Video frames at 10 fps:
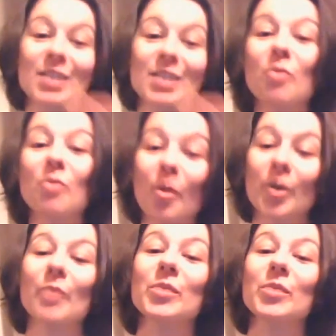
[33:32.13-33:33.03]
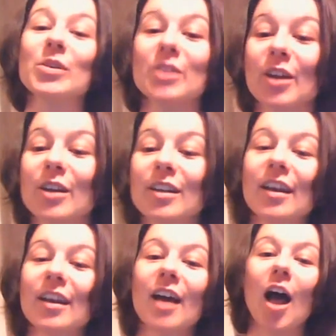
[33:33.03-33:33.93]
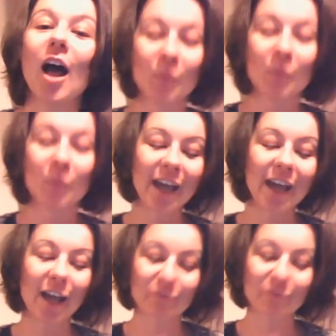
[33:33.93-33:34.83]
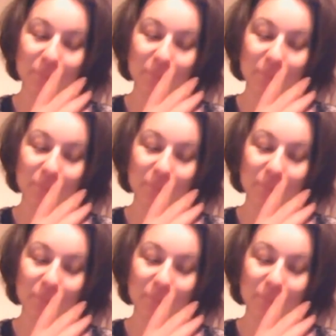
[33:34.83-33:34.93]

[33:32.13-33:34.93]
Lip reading: a proper computer nerd. And we have